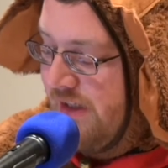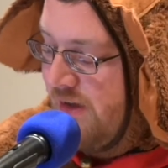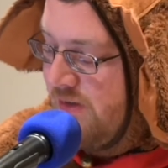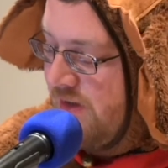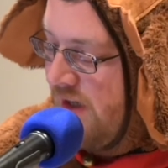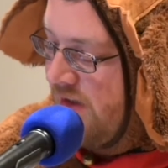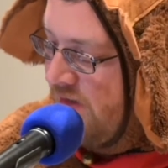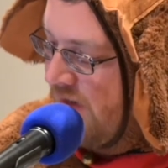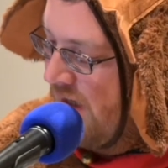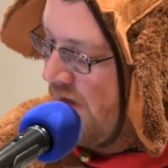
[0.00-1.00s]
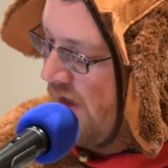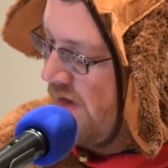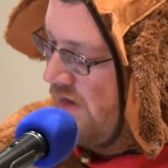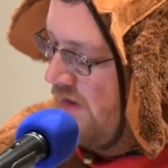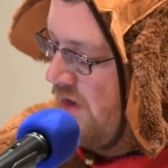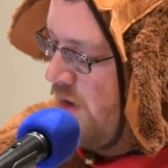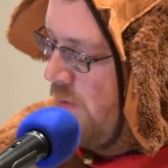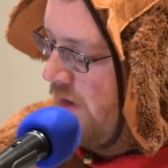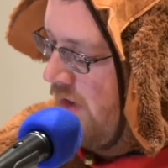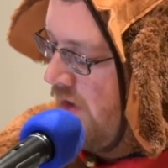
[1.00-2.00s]
Downsides is that like
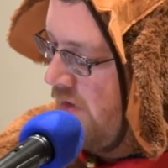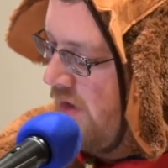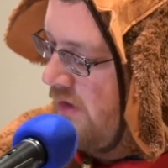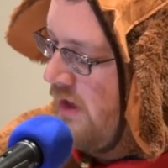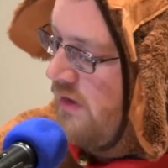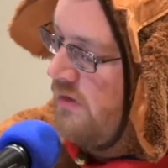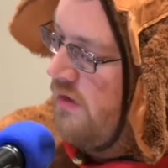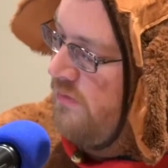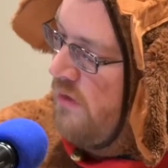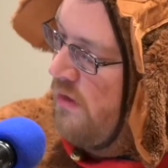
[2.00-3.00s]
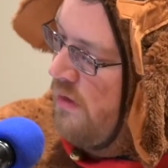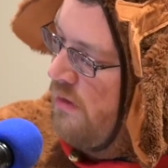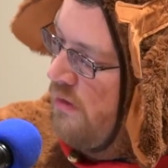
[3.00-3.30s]
nobody knows how to take their own photo.